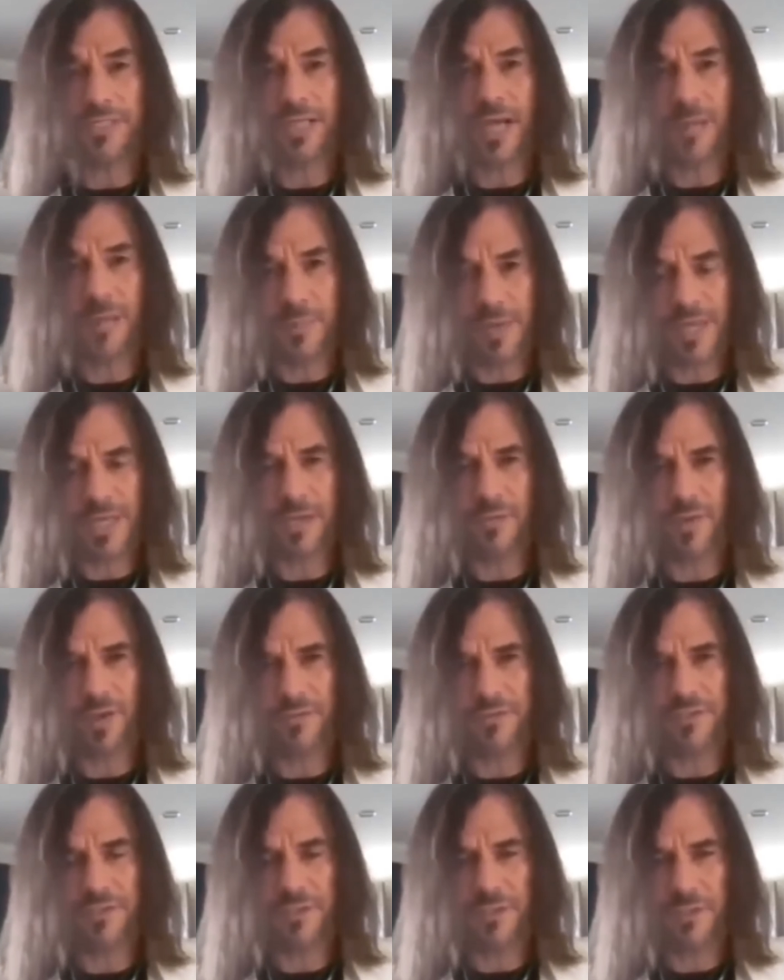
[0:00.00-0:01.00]
being a
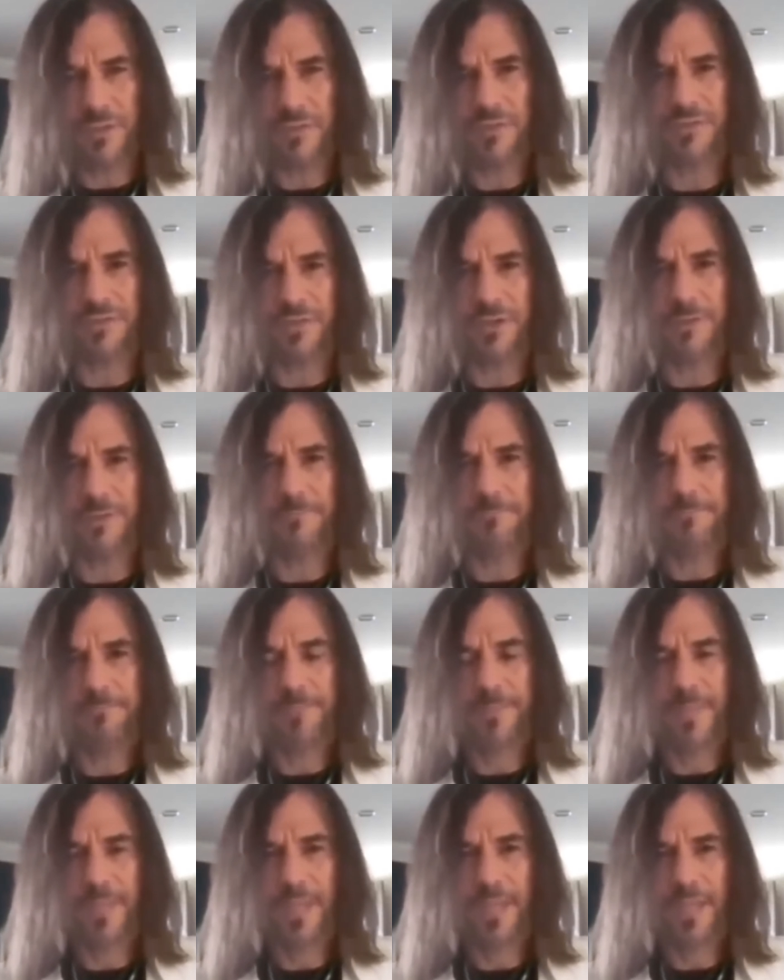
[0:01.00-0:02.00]
reference to Lucifer.
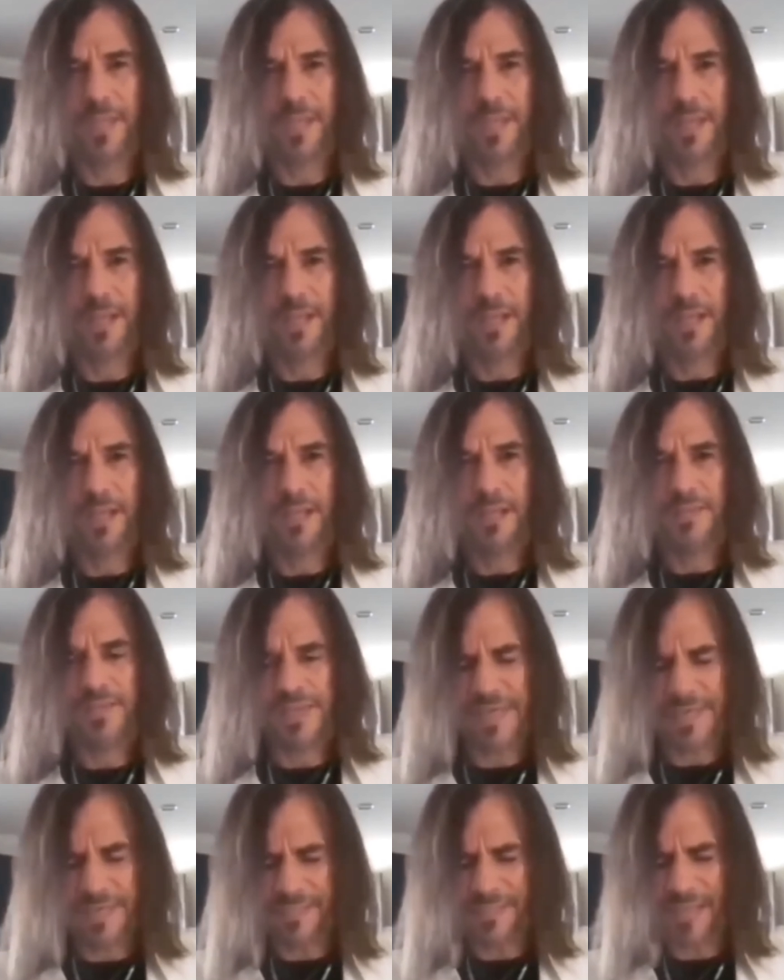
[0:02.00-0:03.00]
The
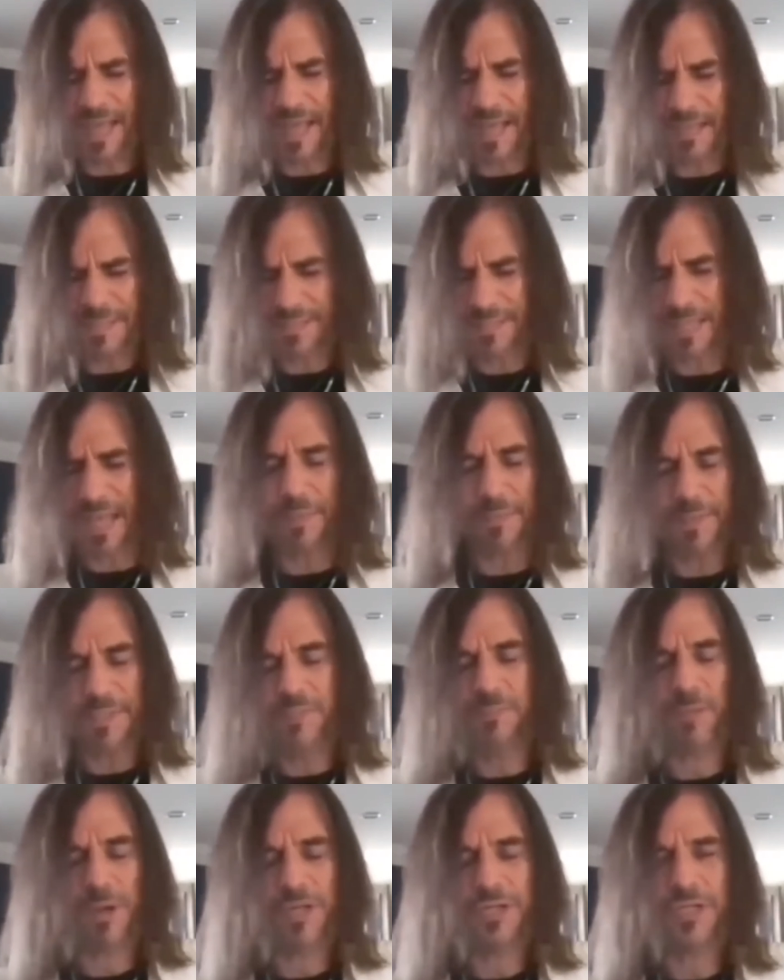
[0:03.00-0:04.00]
exact same
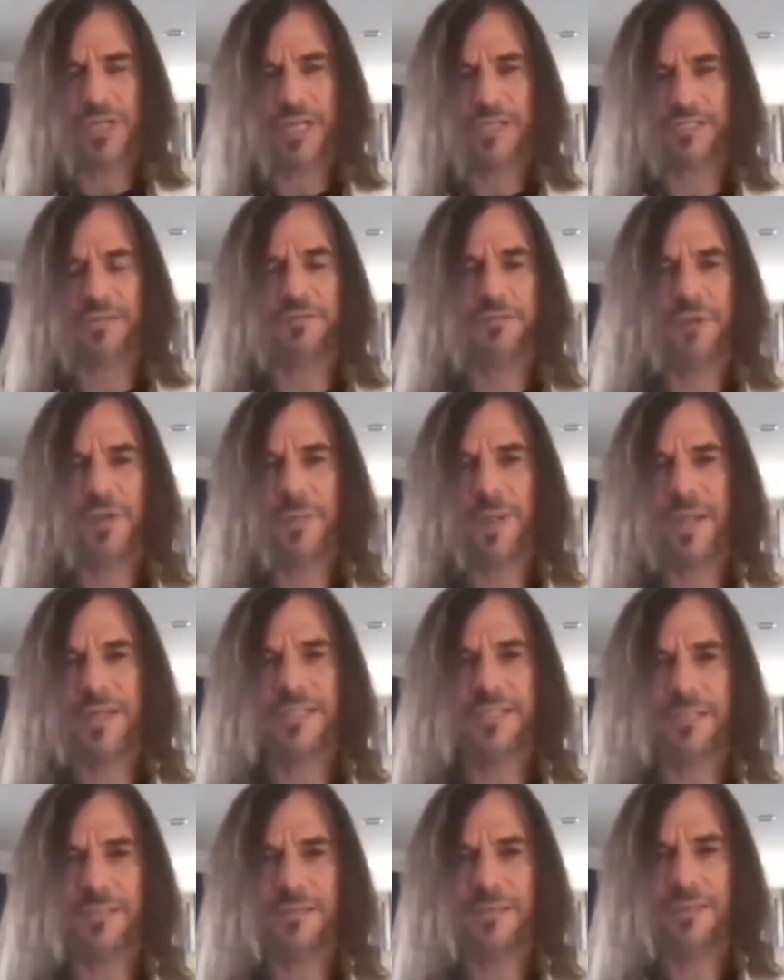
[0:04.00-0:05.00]
expression as the
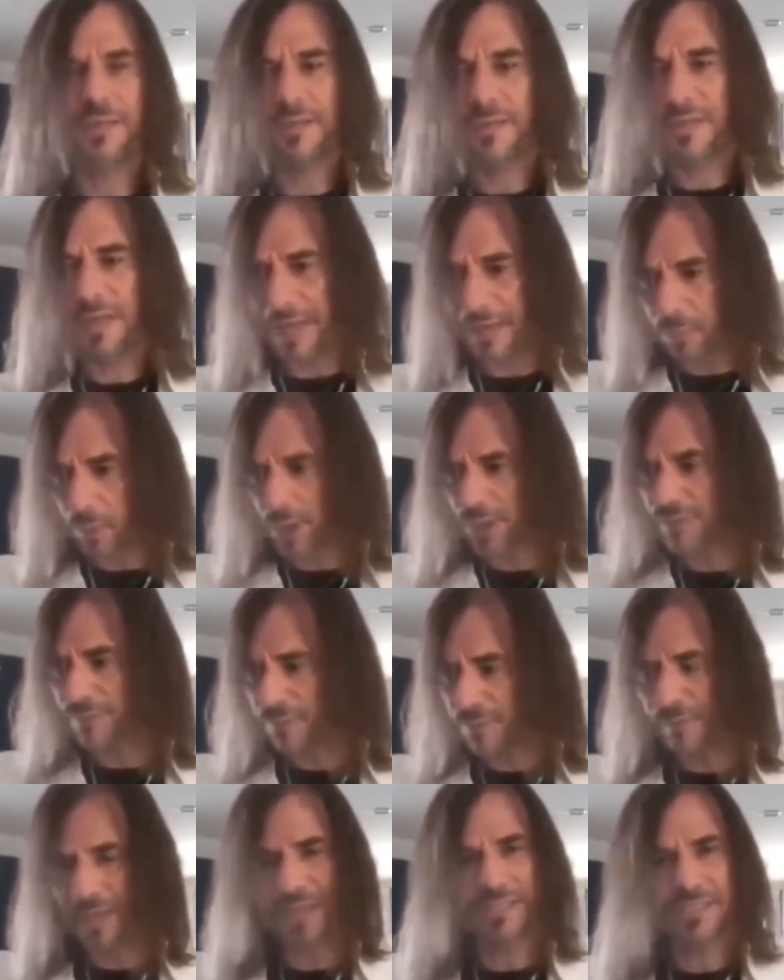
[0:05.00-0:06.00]
Freemason and worshipful
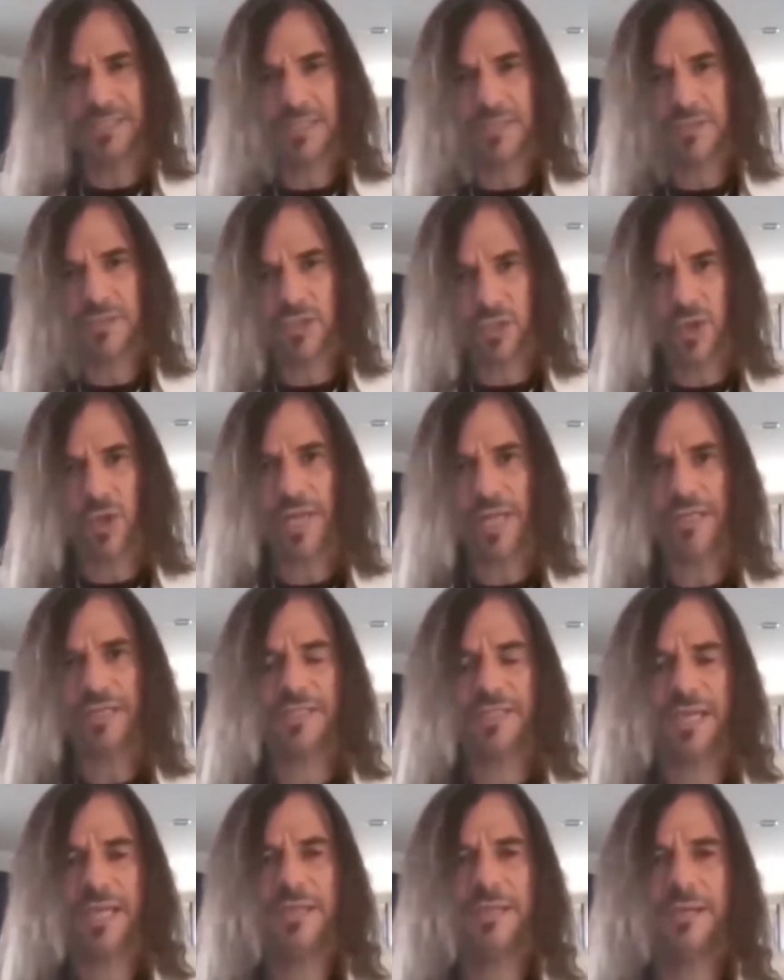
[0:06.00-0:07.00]
master John
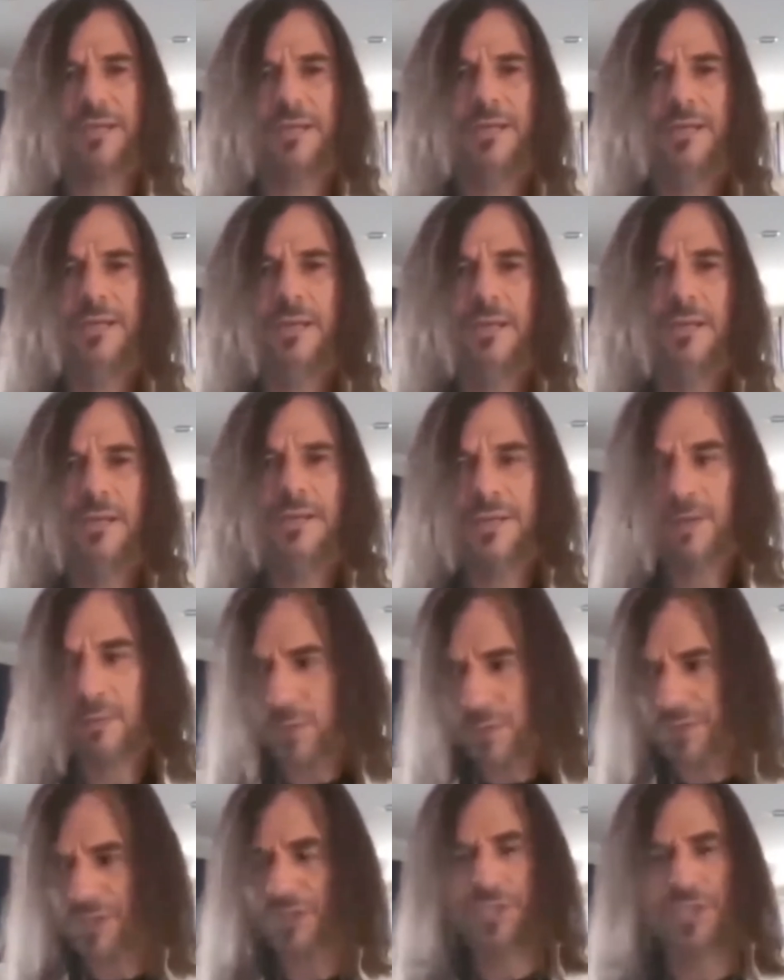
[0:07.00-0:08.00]
Alexander that we
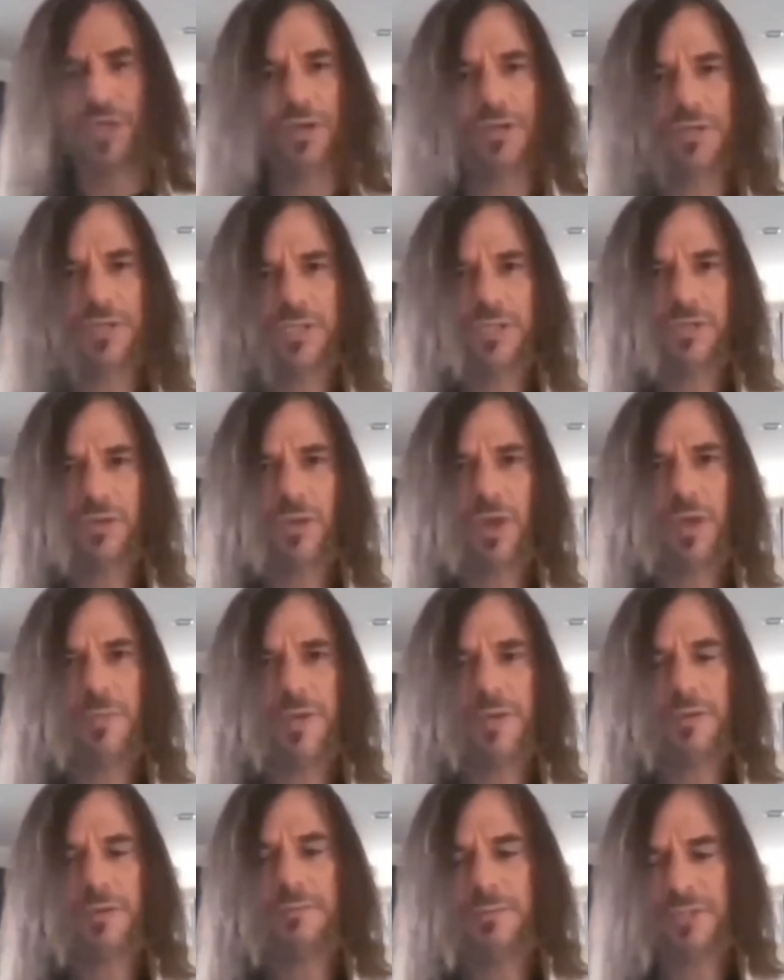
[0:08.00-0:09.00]
just heard
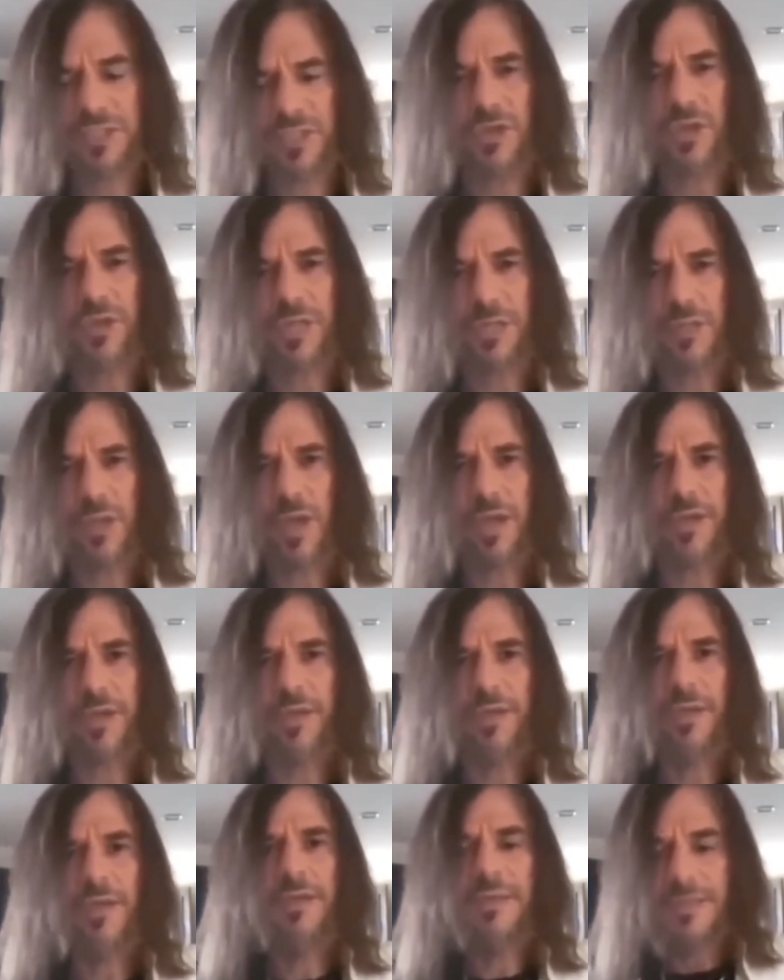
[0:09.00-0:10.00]
describing Masonic light.
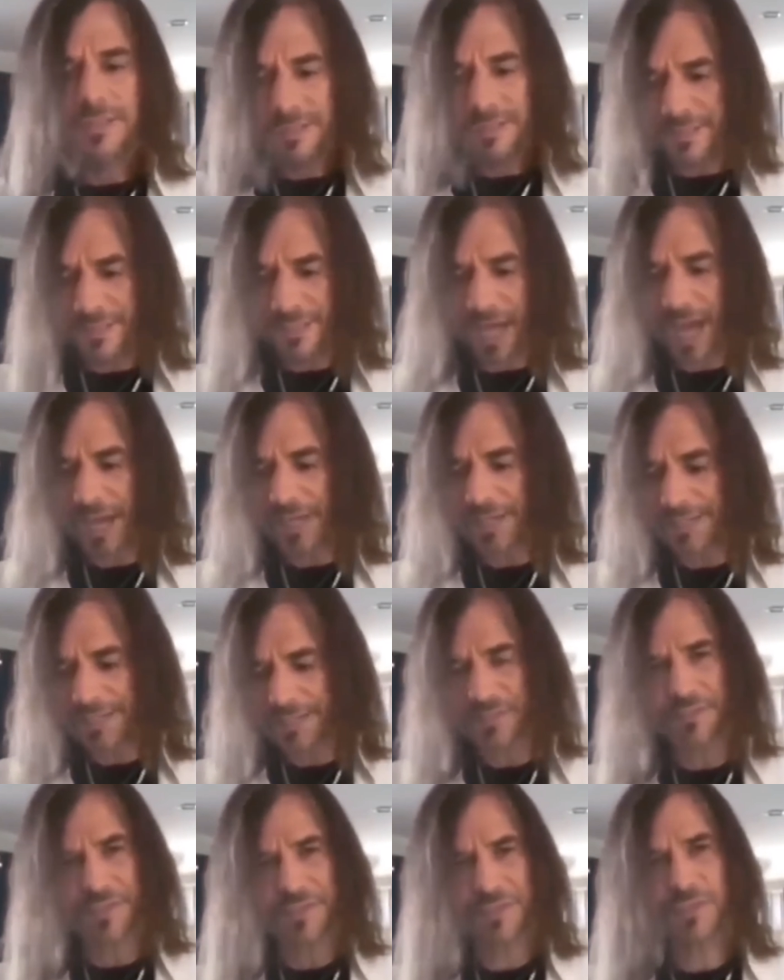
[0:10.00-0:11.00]
Darkness
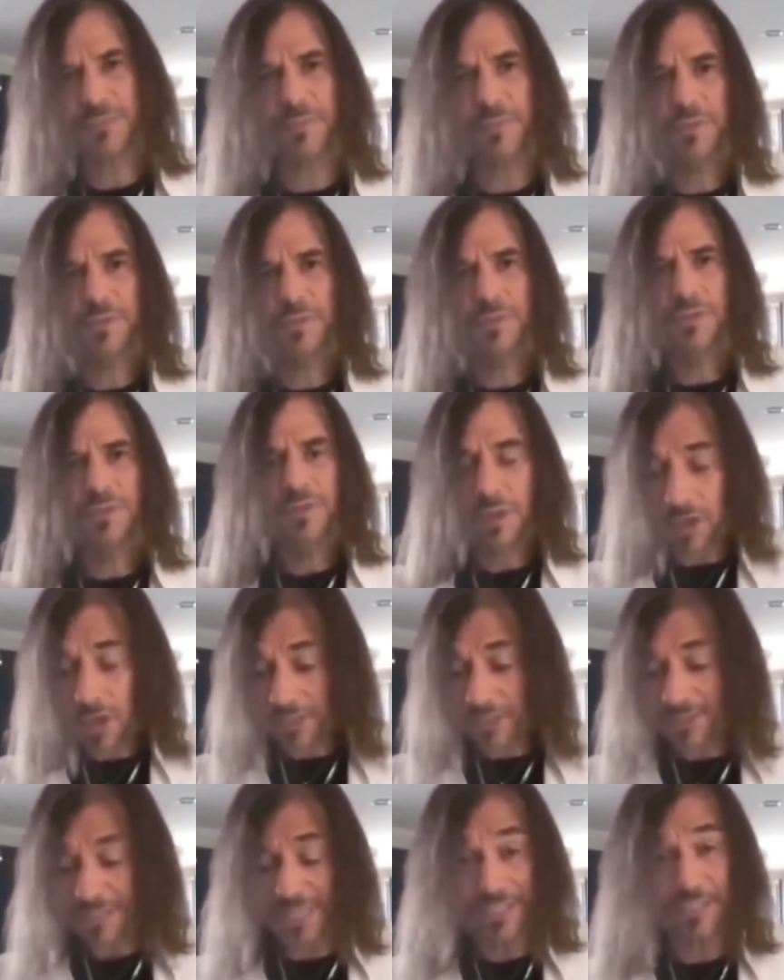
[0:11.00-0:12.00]
visible.
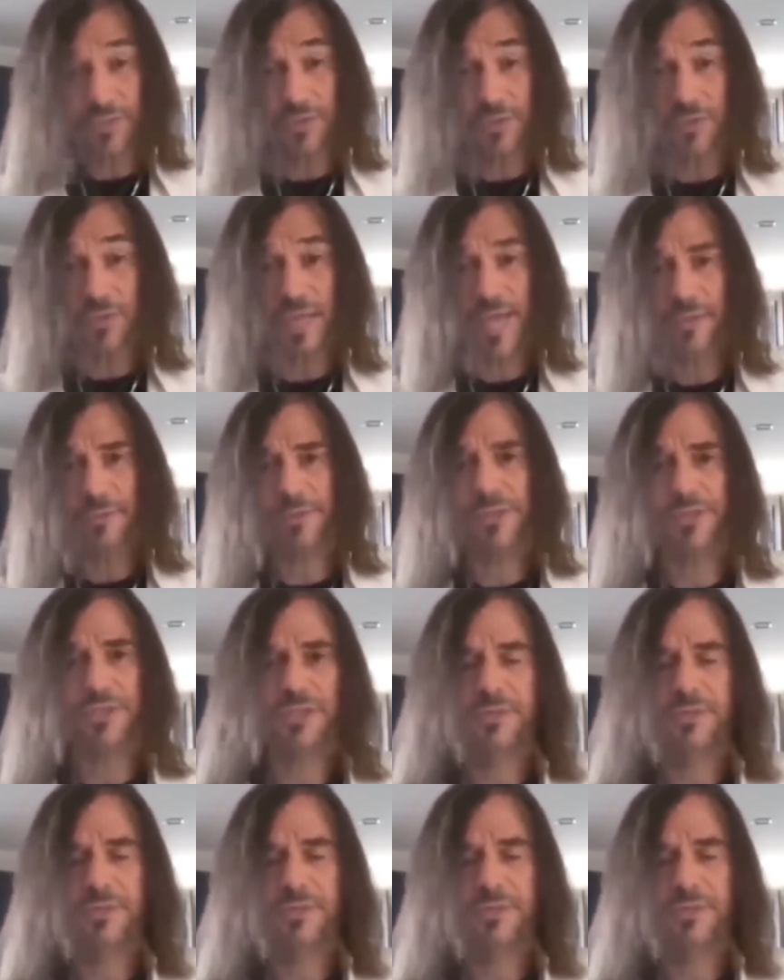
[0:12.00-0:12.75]
Identical language.